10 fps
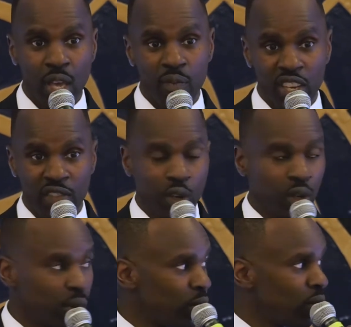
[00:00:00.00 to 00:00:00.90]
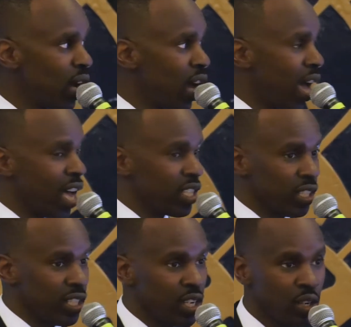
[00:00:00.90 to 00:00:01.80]
And being vulnerable as
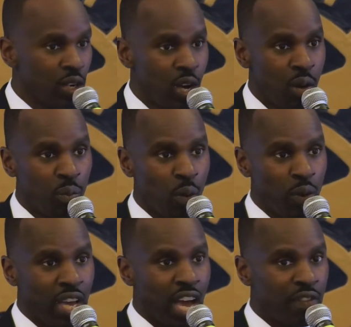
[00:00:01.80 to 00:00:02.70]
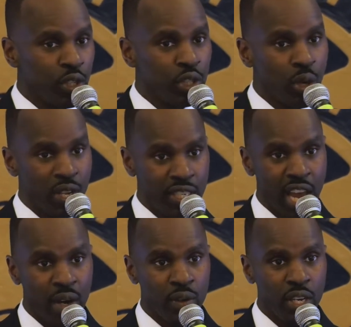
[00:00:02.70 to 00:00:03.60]
a leader, but we have to show
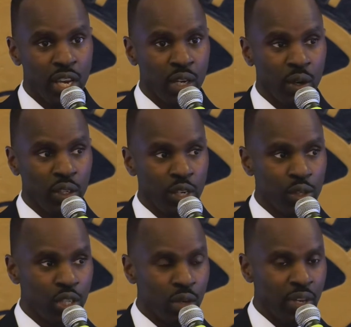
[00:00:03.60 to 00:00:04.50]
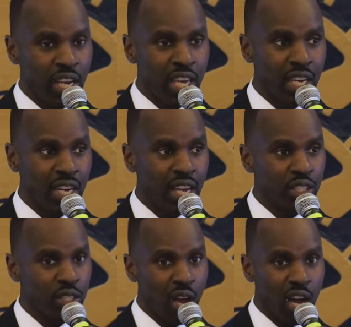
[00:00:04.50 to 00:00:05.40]
integrity in our leadership. And again, not
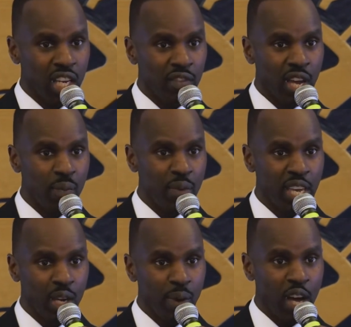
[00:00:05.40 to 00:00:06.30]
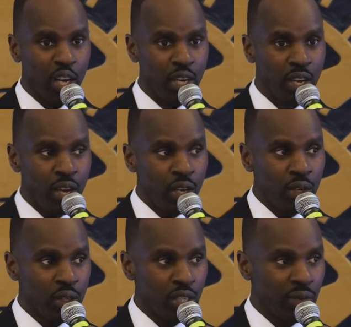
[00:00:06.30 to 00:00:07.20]
just talking about it, being about it.
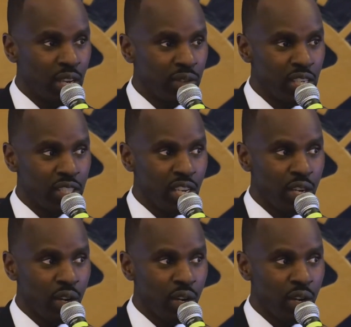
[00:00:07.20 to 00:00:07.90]
Sometimes they say